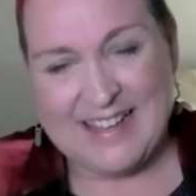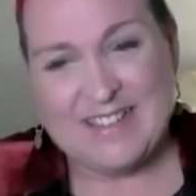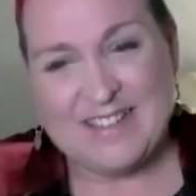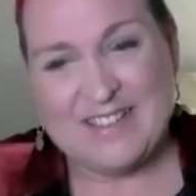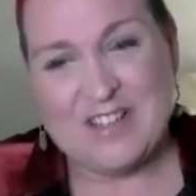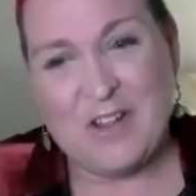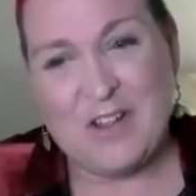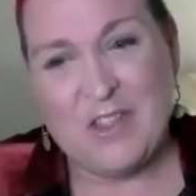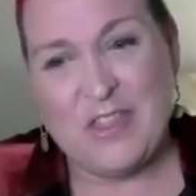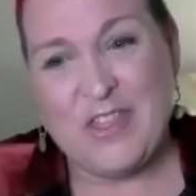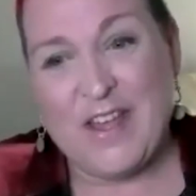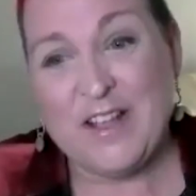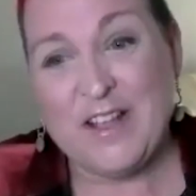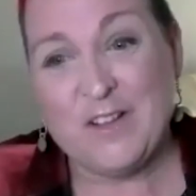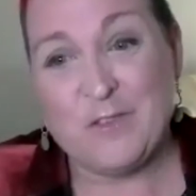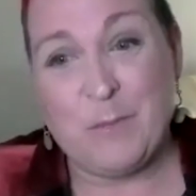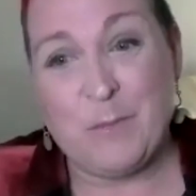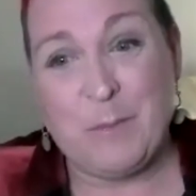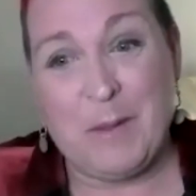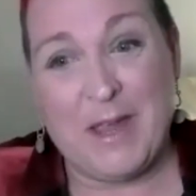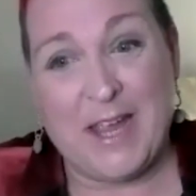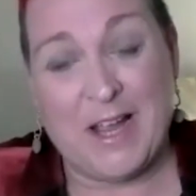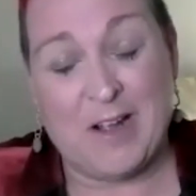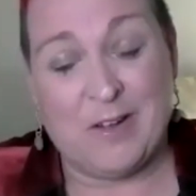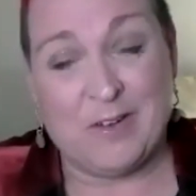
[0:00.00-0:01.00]
So thanks
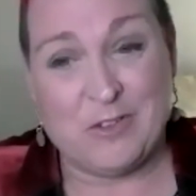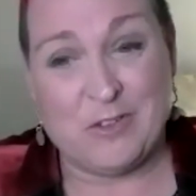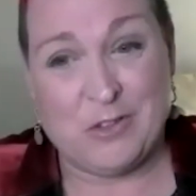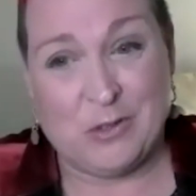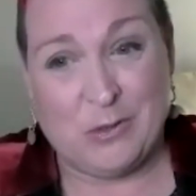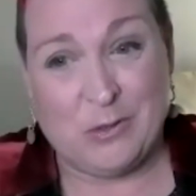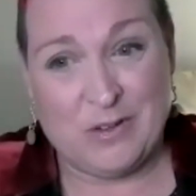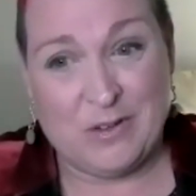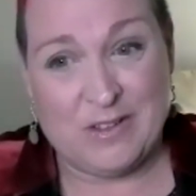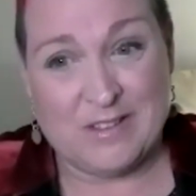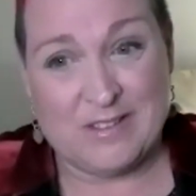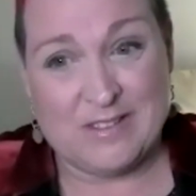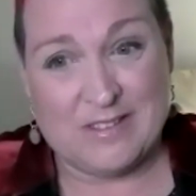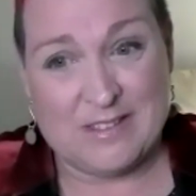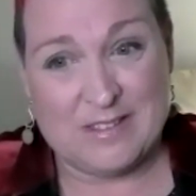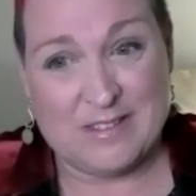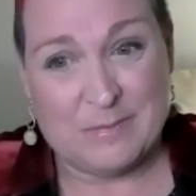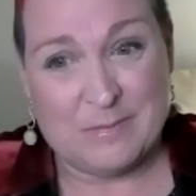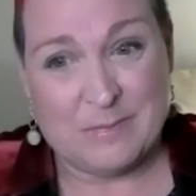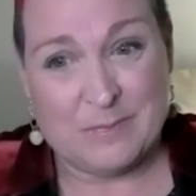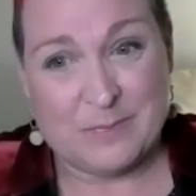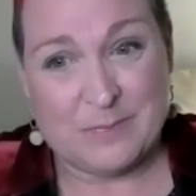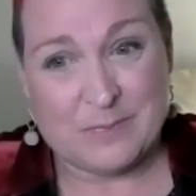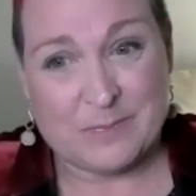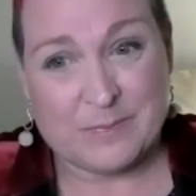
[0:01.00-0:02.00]
for being on
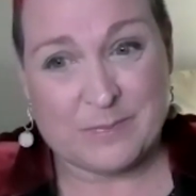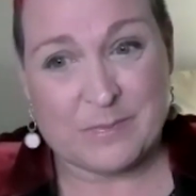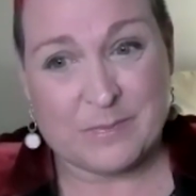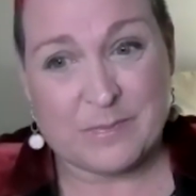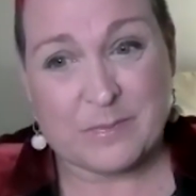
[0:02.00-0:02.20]
Talk-ist.